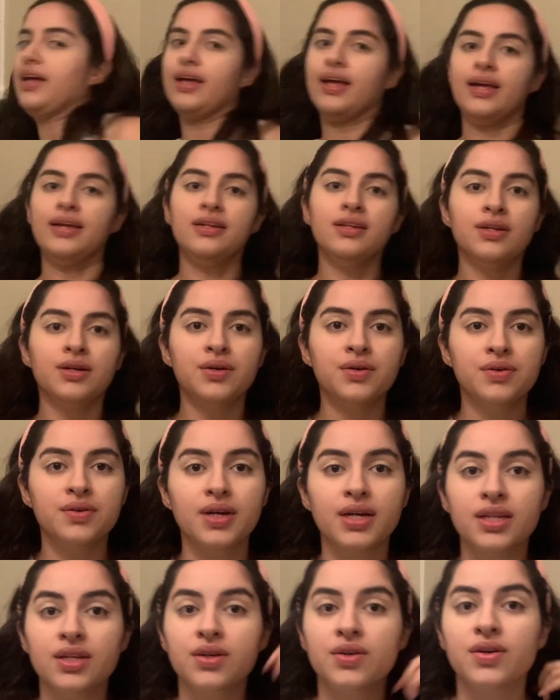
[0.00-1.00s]
I know,
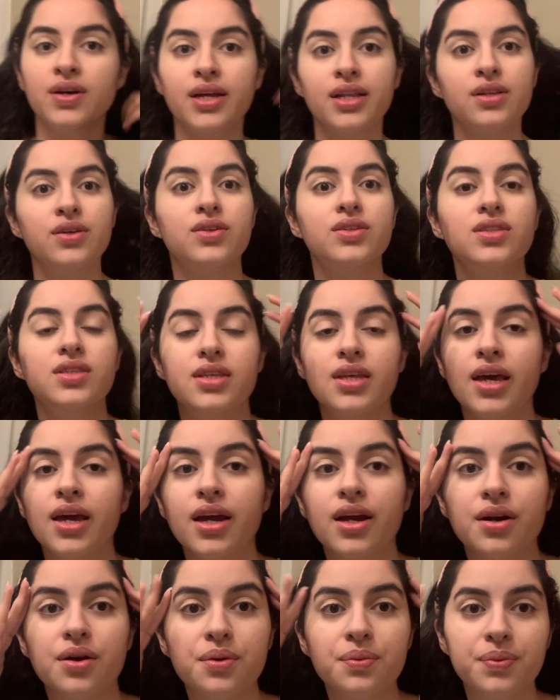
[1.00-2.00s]
I look
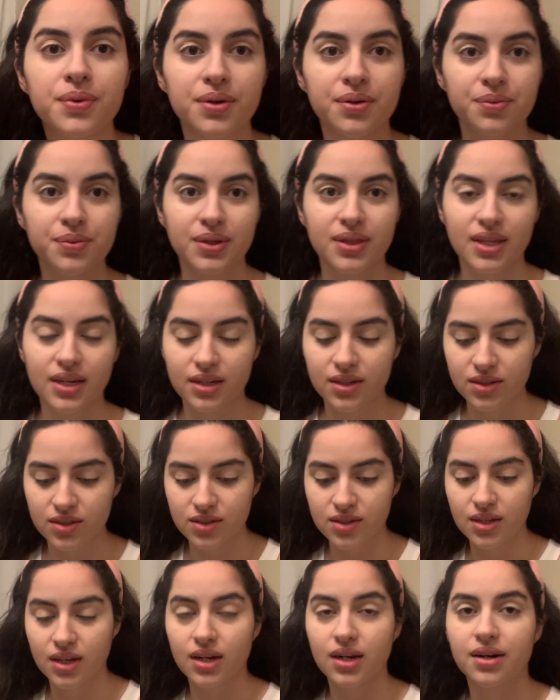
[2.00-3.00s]
terrible with the
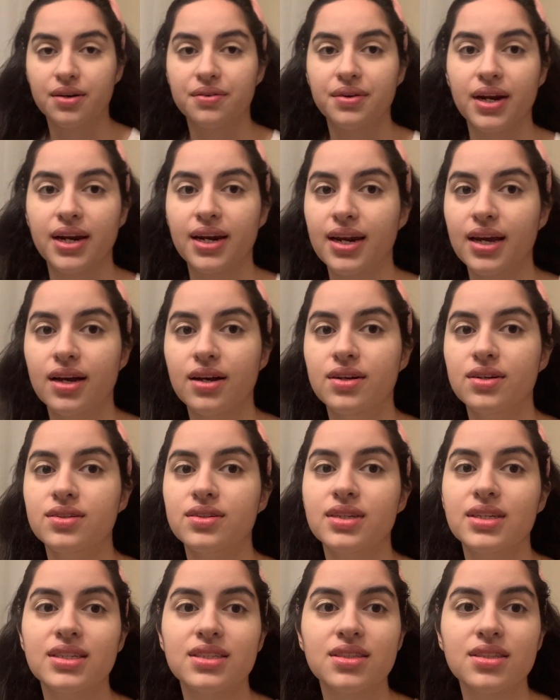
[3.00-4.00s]
concealer right now.
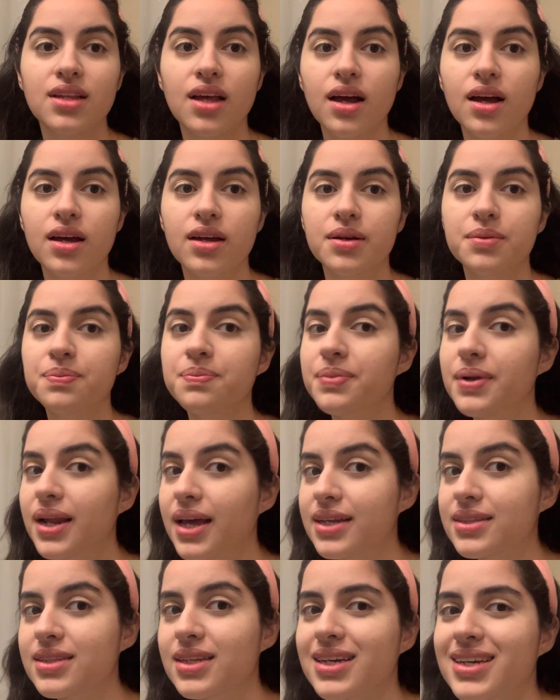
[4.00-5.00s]
It's not
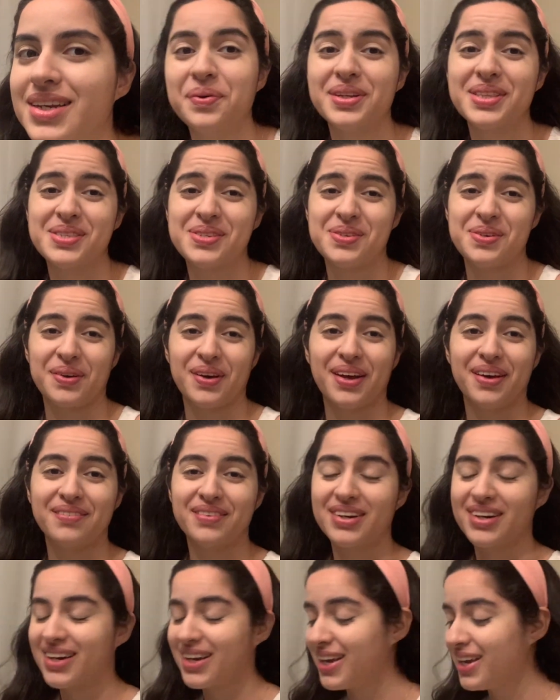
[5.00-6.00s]
blended whatsoever.
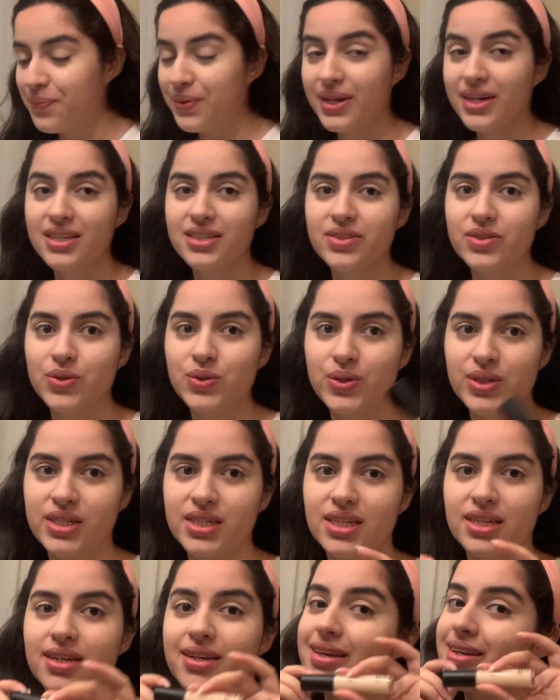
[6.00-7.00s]
But it's
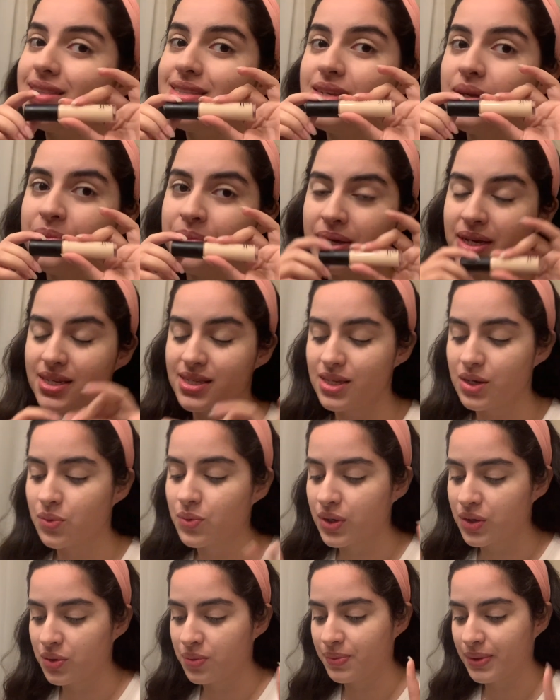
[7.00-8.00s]
Gucci. It's amazing
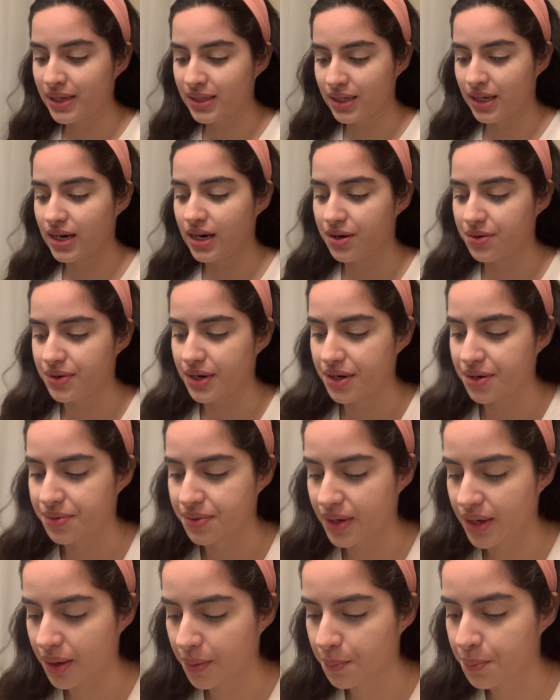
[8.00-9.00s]
when you blend it out right
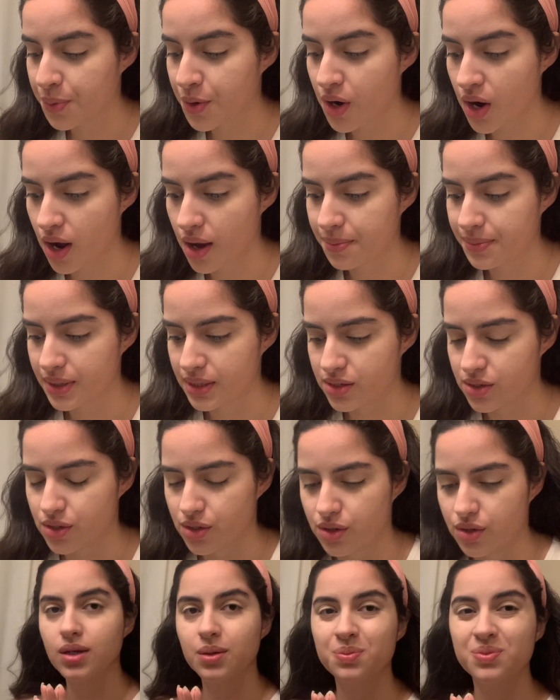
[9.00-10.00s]
away. Promise
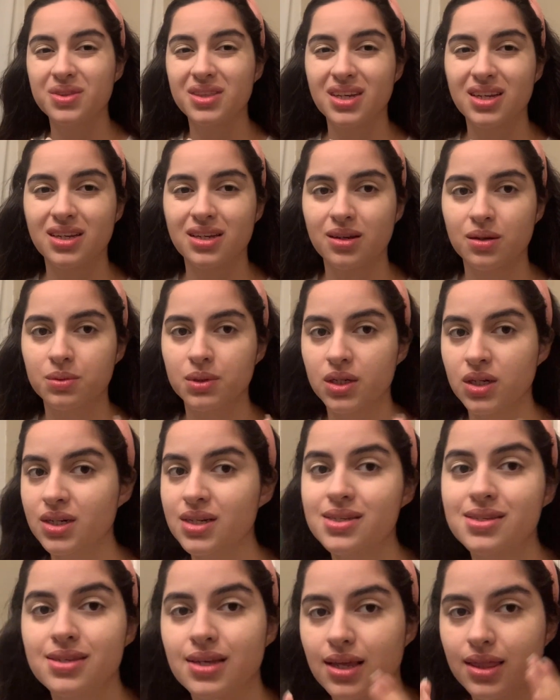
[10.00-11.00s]
you. I'm thinking I'm
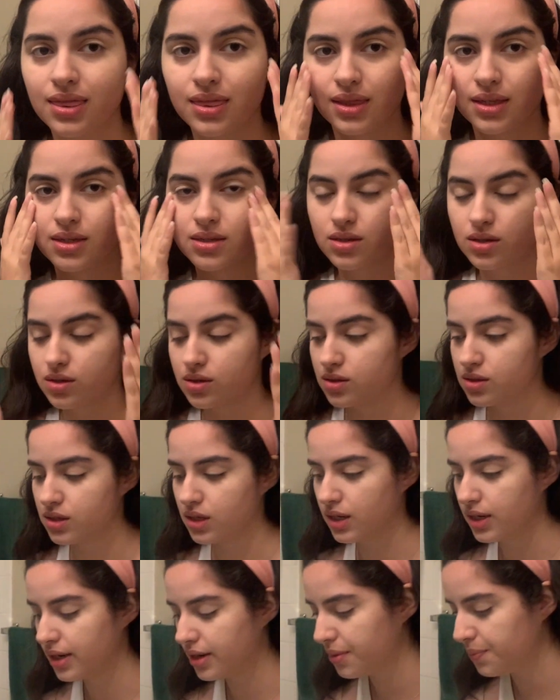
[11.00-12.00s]
gonna set this
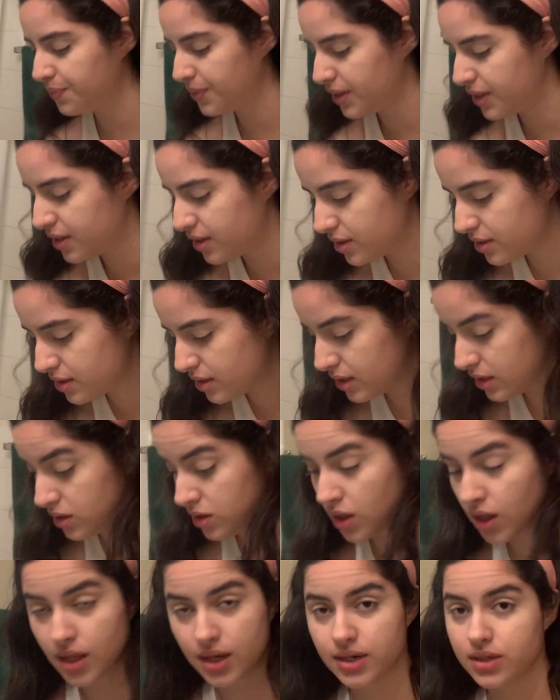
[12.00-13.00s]
concealer because it's
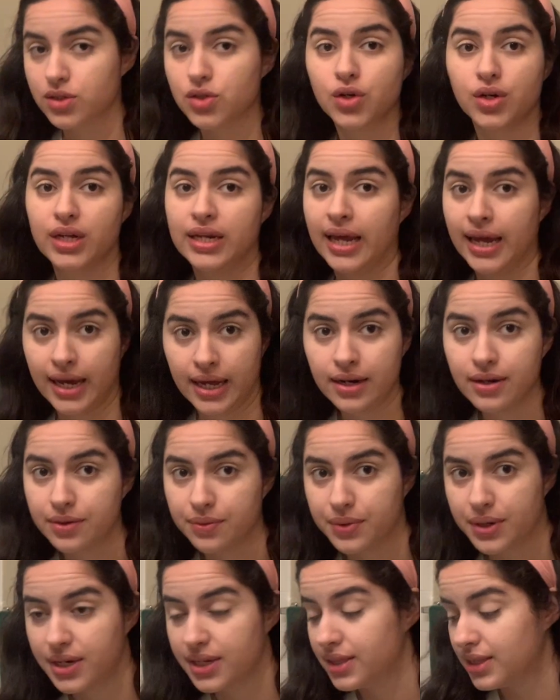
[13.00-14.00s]
not that it's going
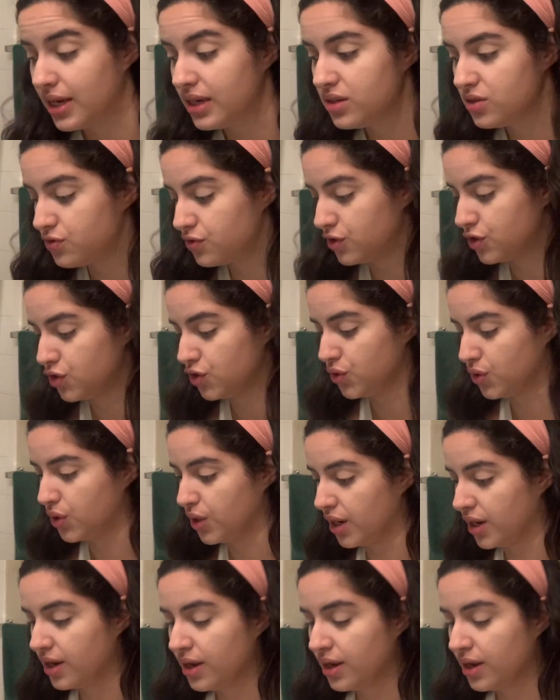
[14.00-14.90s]
anywhere, that's for sure.